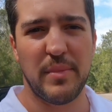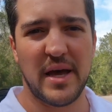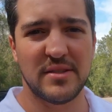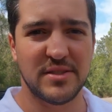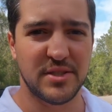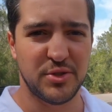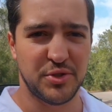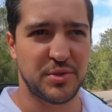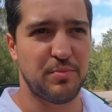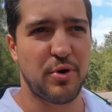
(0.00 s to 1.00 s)
Mountains and do
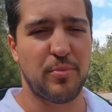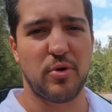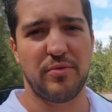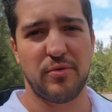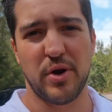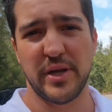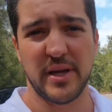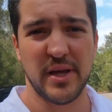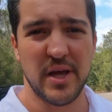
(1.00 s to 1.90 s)
some proper off-roading